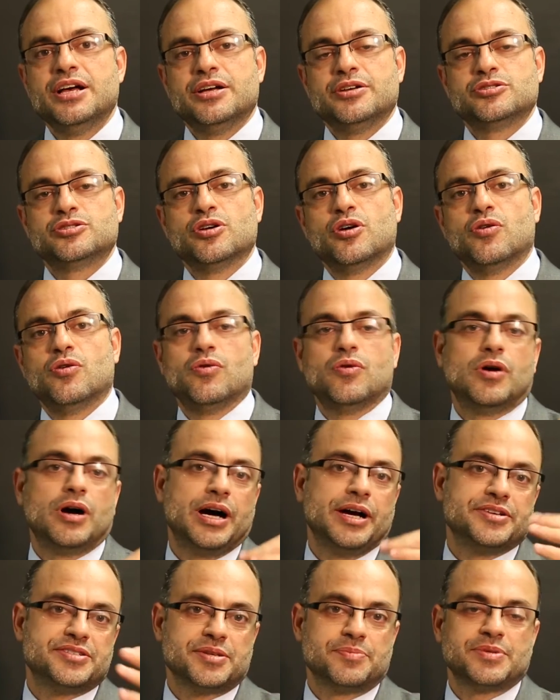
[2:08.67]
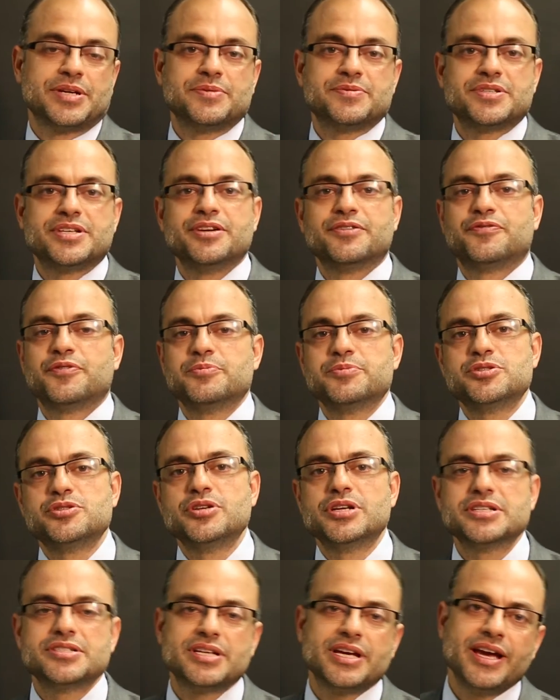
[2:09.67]
So I sometimes hear from
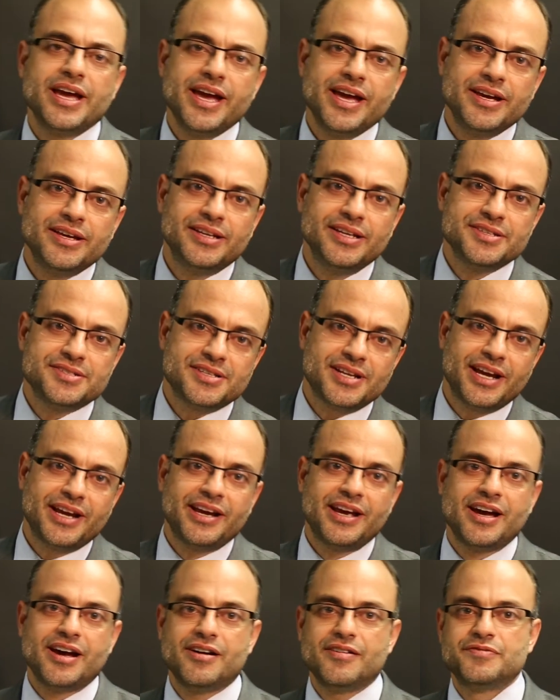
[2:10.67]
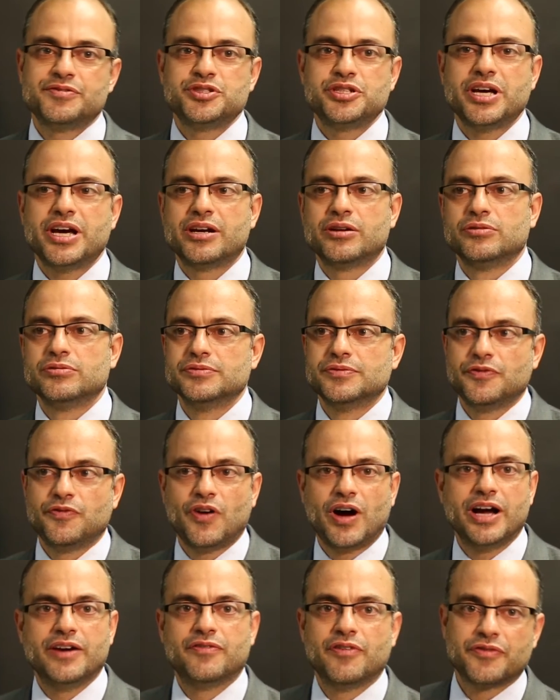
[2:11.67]
students say, hey, listen, I have shadowed
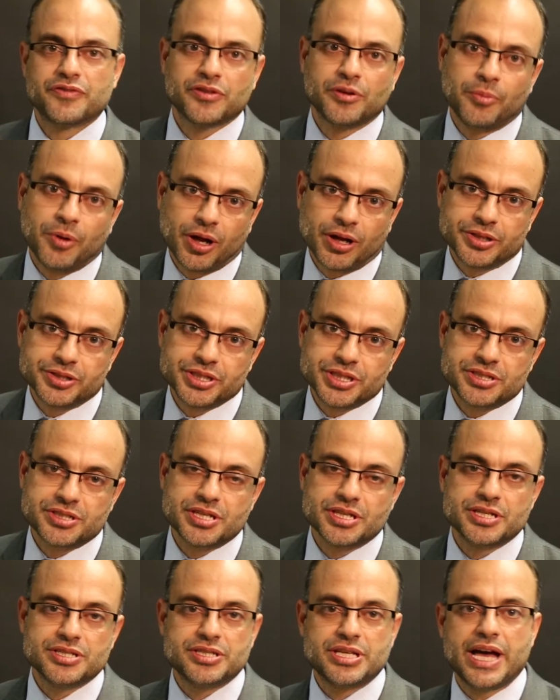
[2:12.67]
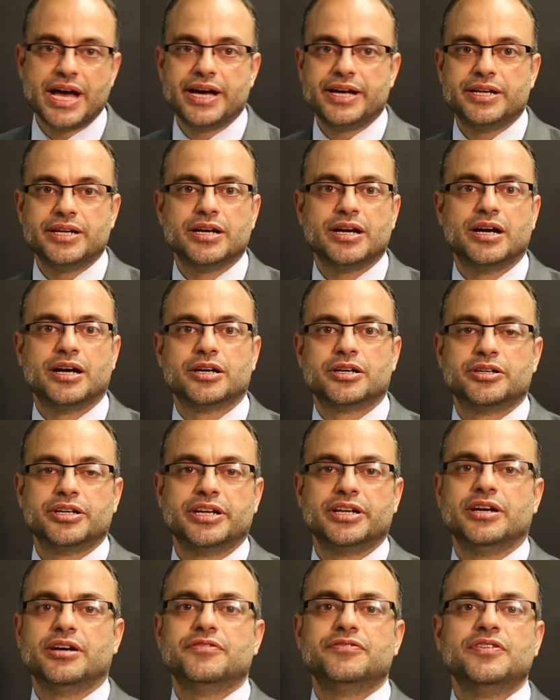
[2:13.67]
5 ophthalmologists. Is that good
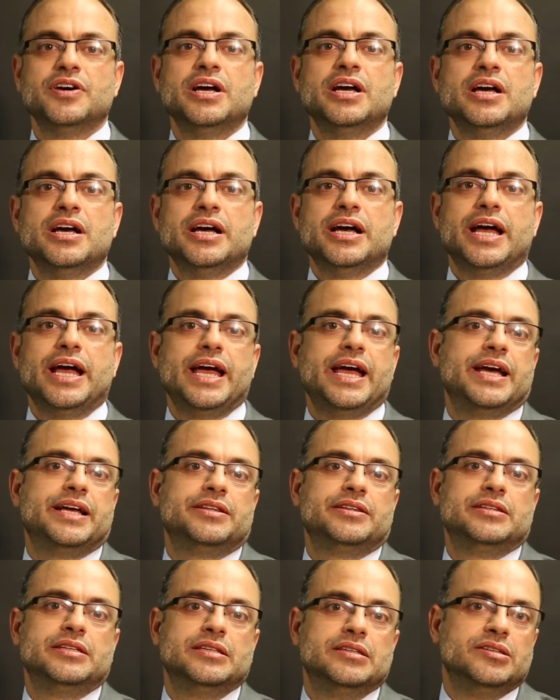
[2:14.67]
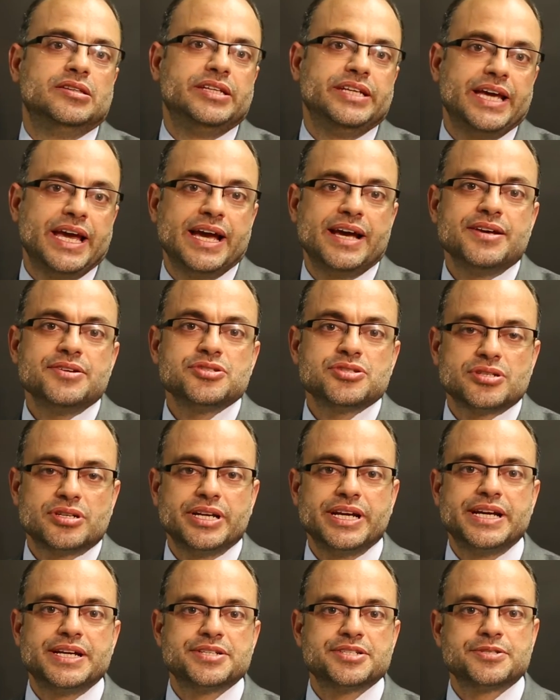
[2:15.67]
enough? And the answer
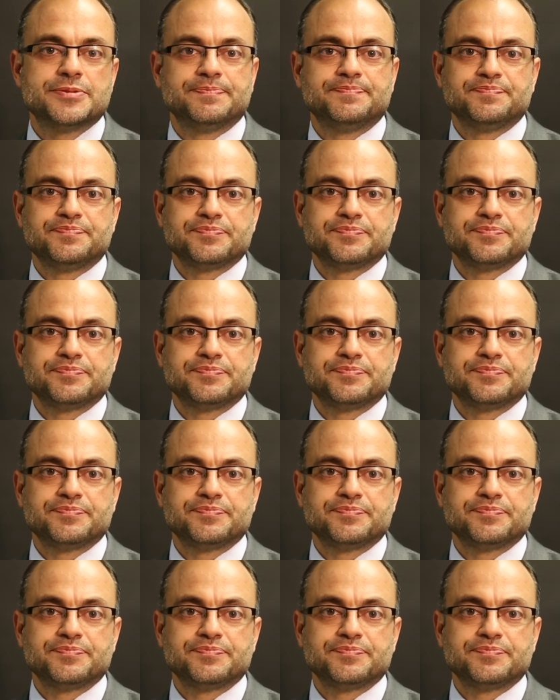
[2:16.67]
is,